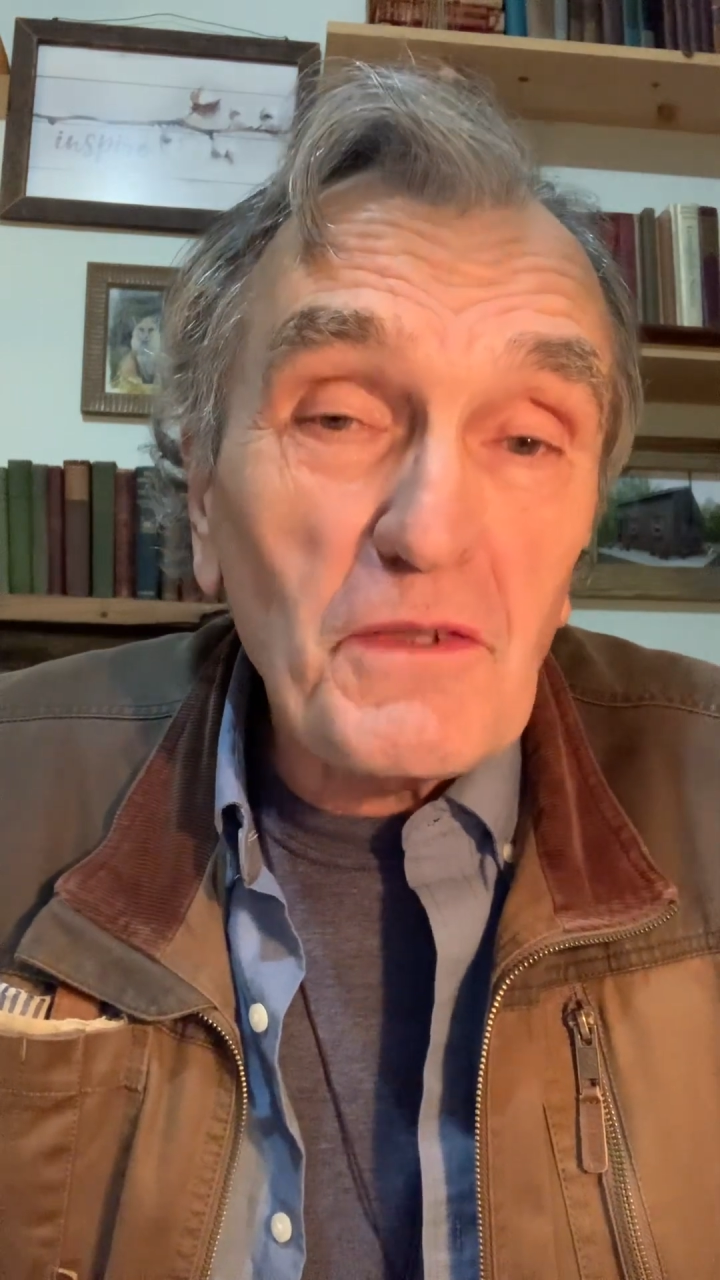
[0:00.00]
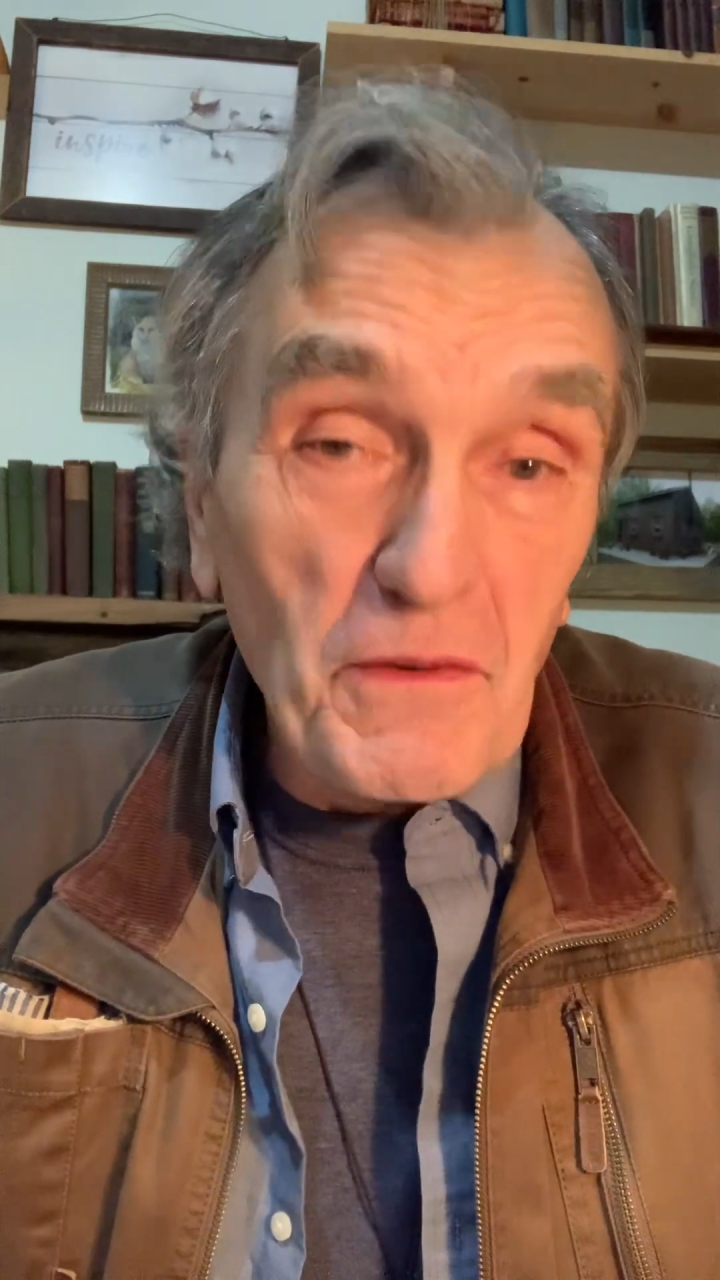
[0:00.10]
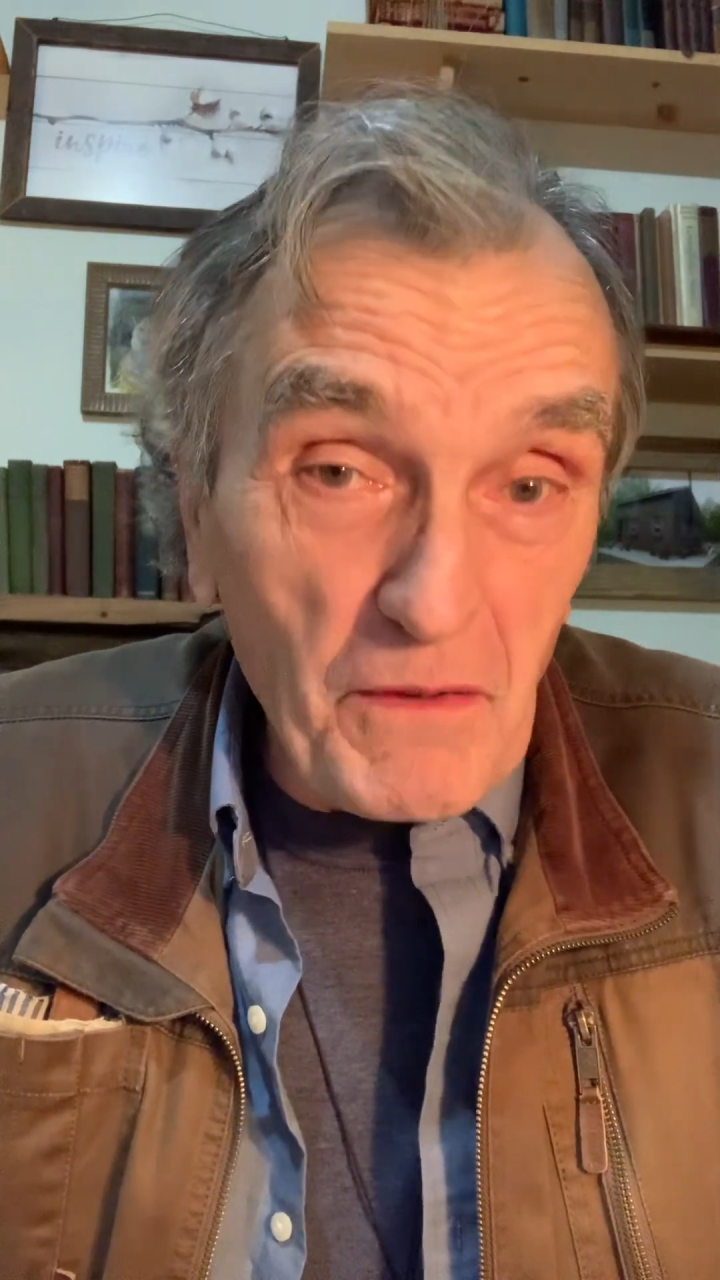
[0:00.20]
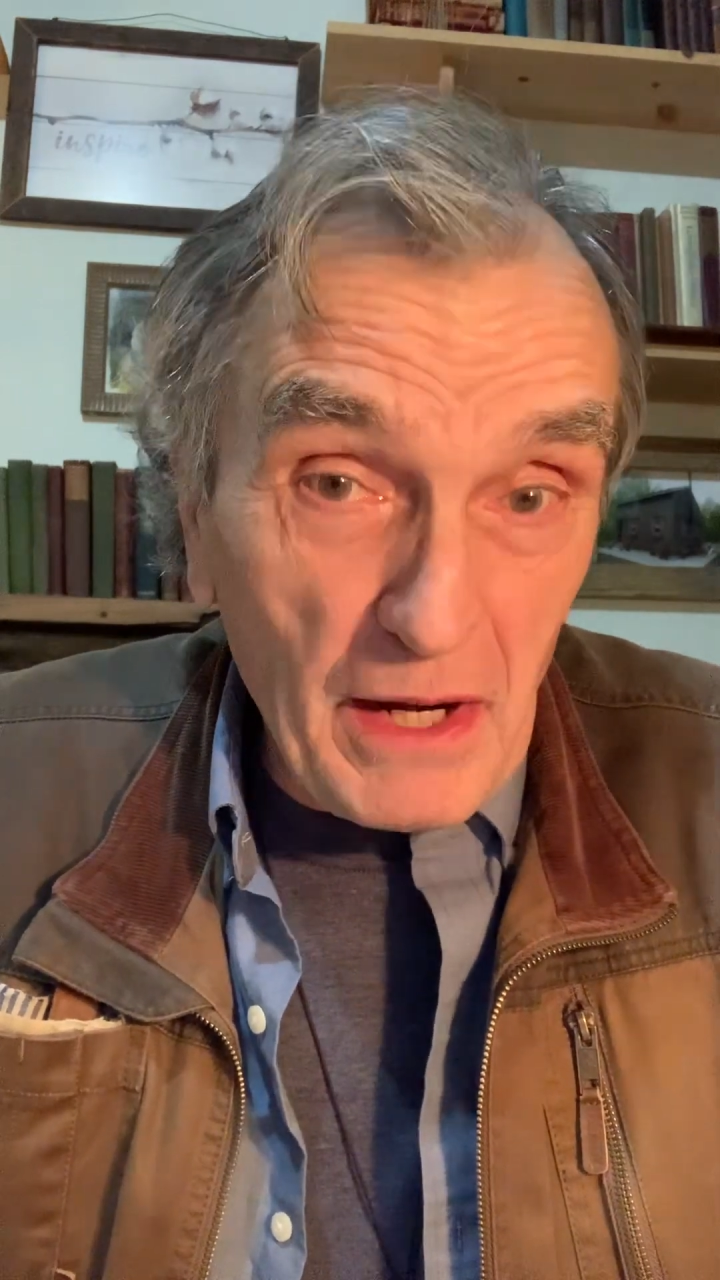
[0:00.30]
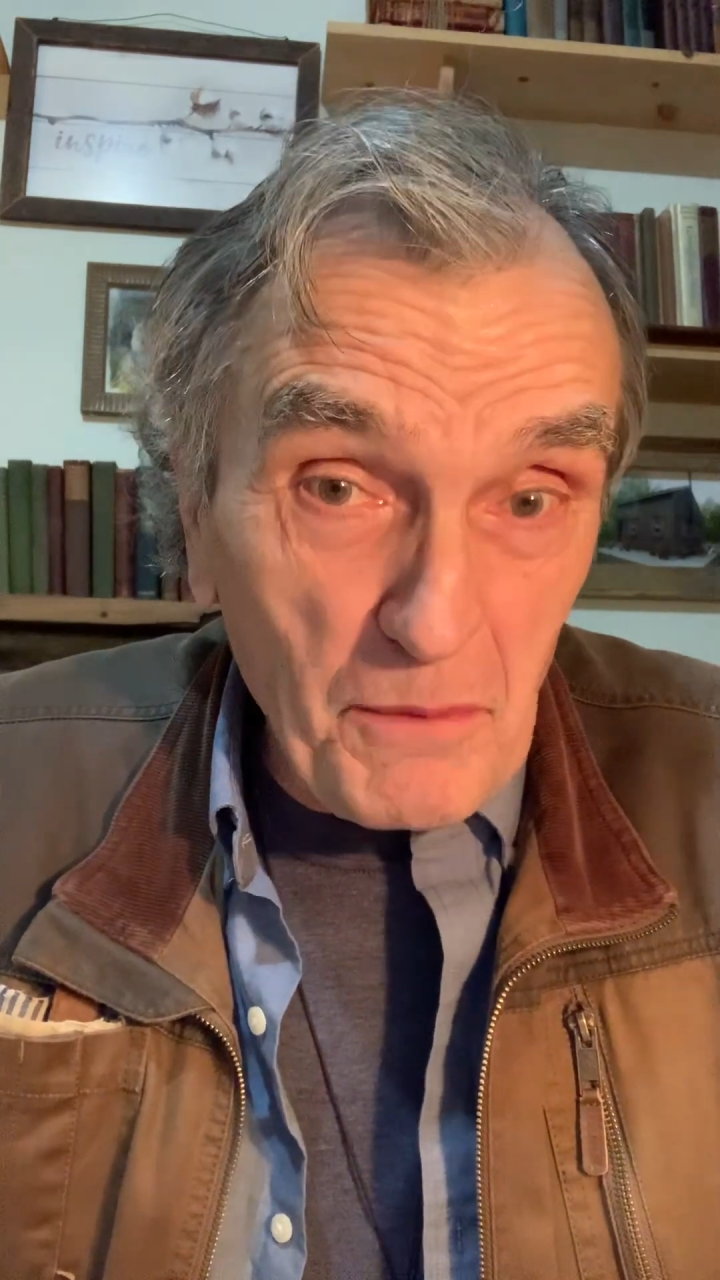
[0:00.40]

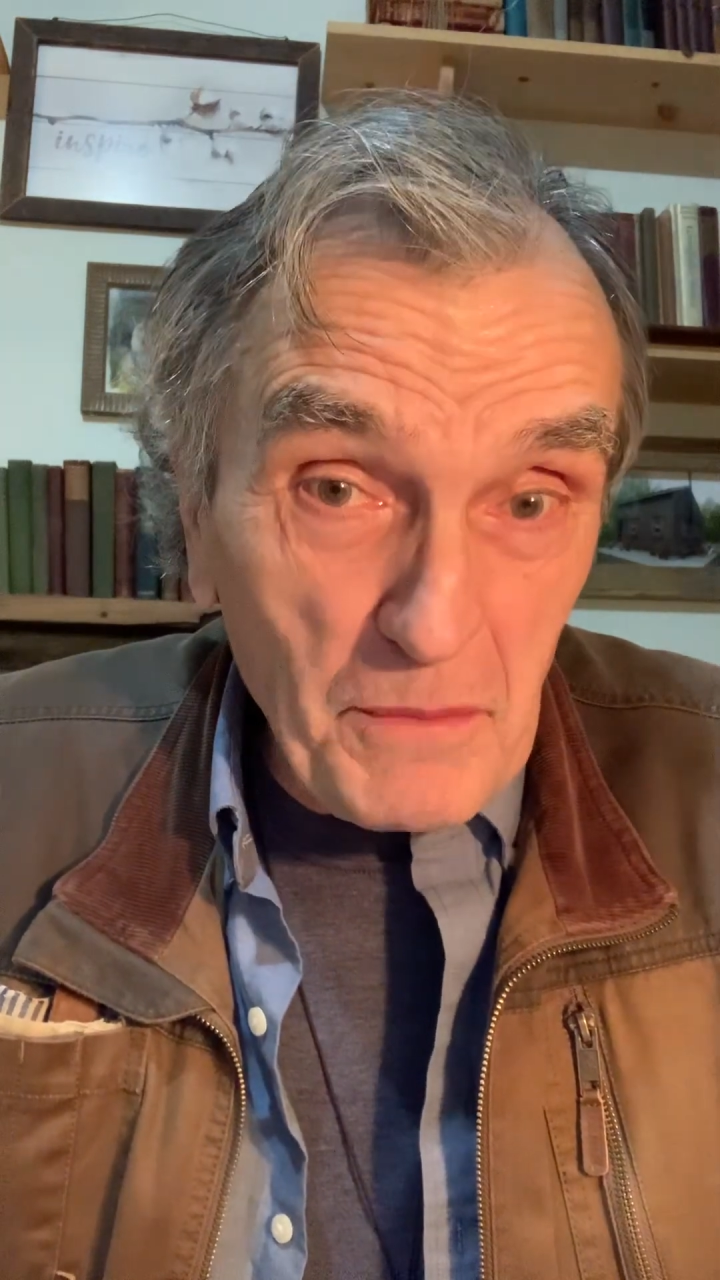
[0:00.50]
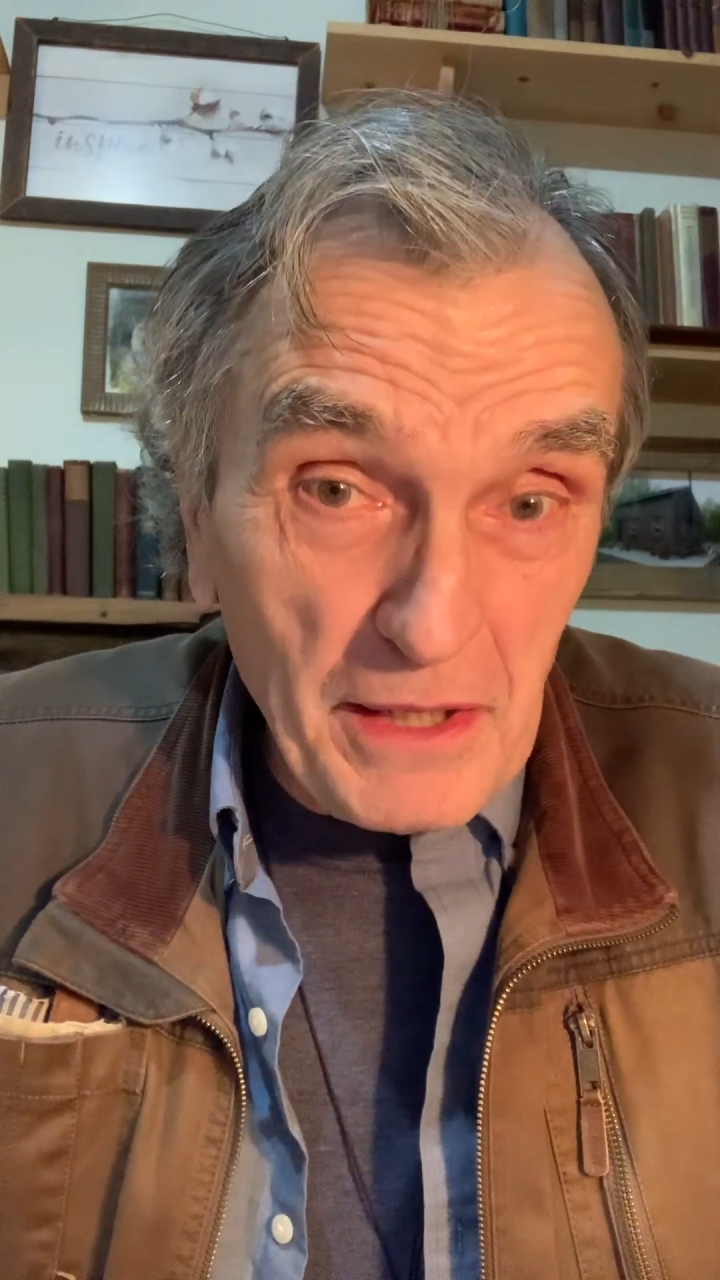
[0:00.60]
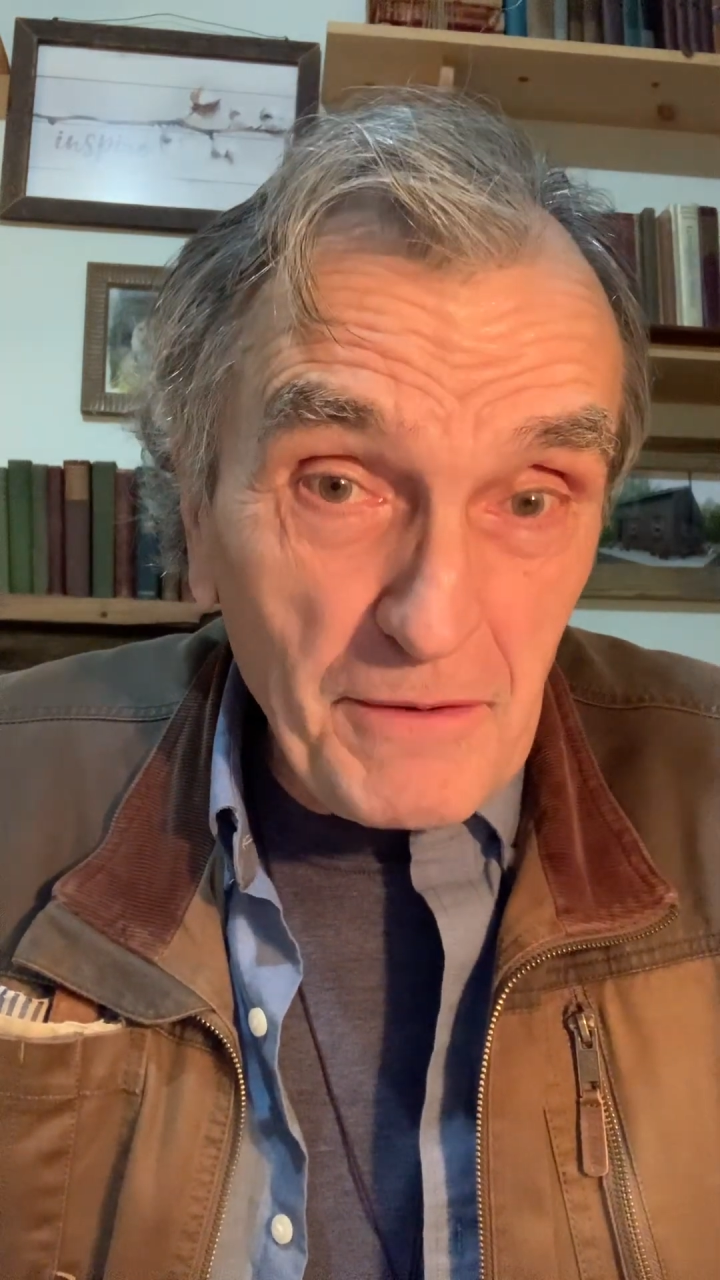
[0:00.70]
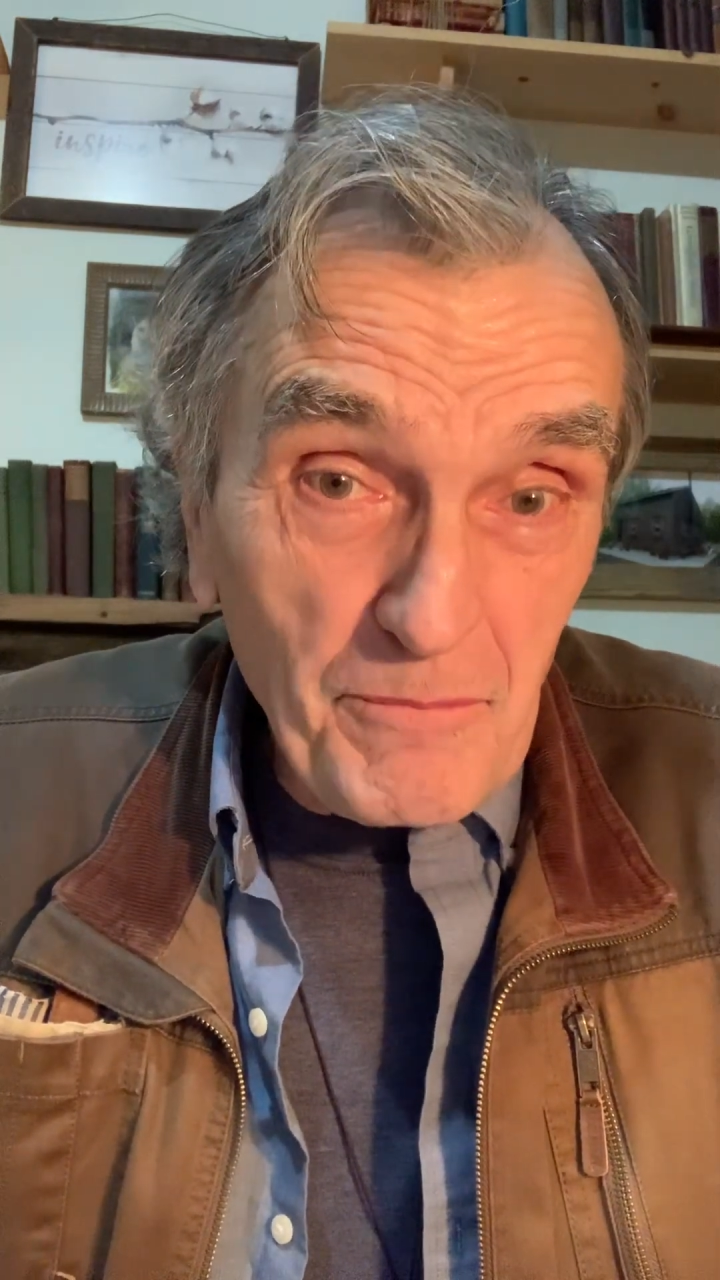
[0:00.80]
development.